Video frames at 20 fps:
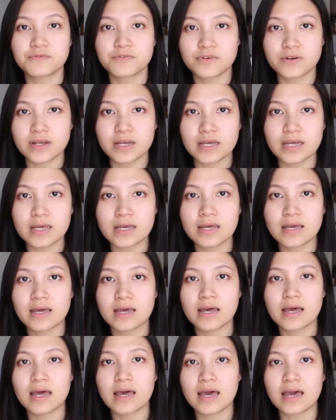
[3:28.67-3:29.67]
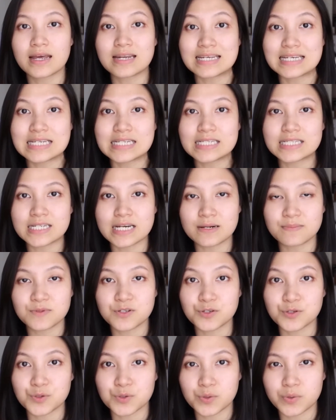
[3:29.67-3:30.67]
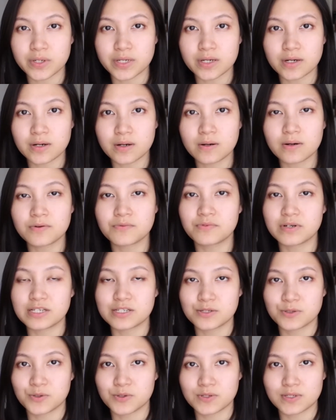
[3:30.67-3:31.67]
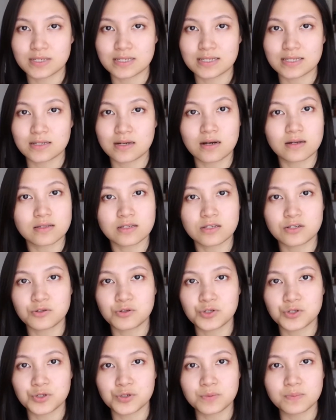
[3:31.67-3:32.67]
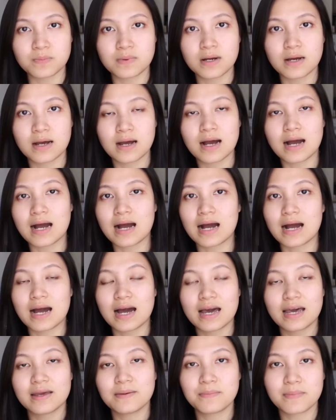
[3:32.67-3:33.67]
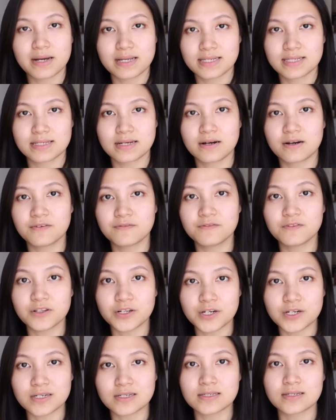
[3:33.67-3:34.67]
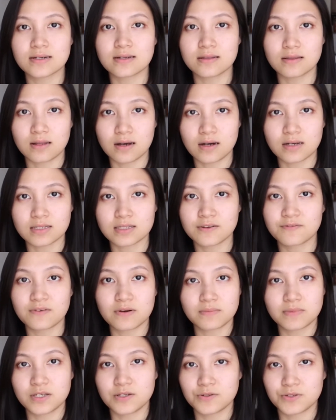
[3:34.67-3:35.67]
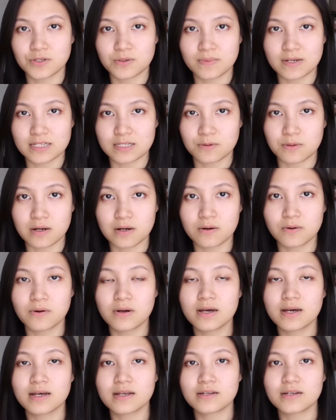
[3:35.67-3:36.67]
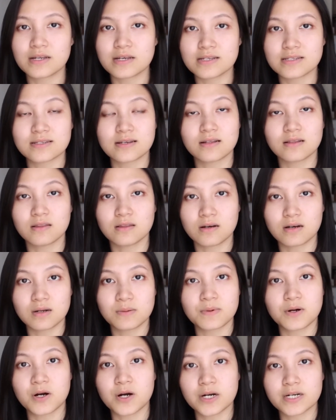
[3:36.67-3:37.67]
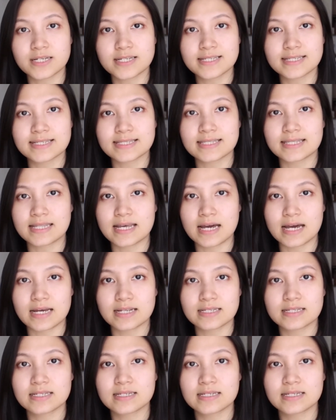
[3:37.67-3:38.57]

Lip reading: free and in-depth tutorial resources on YouTube. I myself learned a lot from YouTube as well. There's a lot of artists that